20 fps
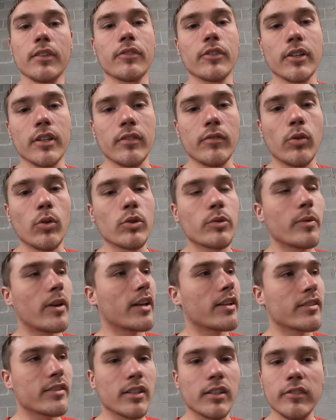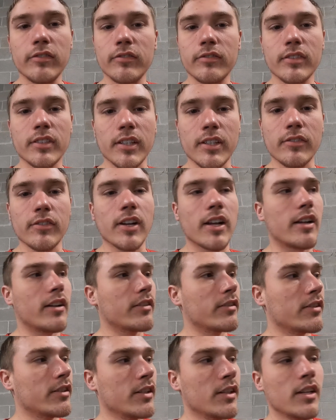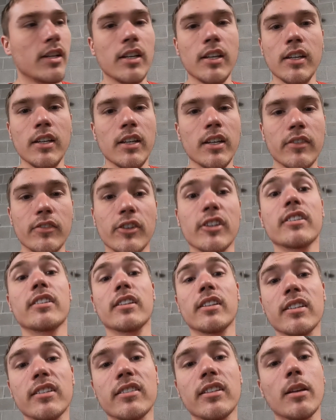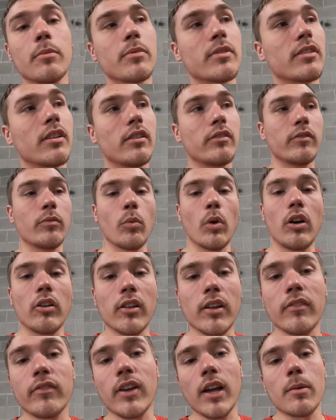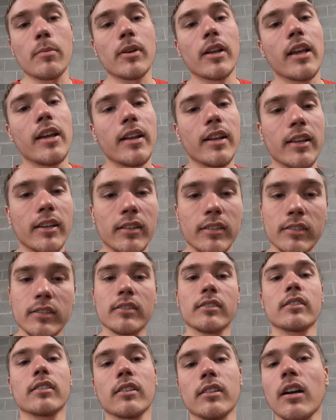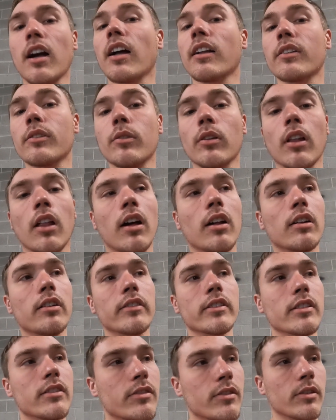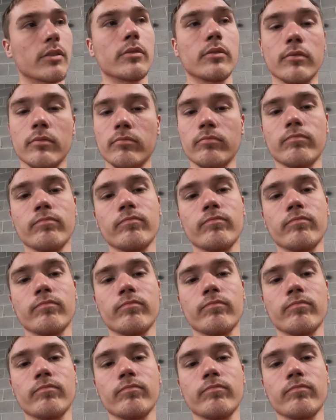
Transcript: If you're into Volkswagen stuff, stick around. If you're into this type of stuff, welding, fabricating, I do a lot of it, so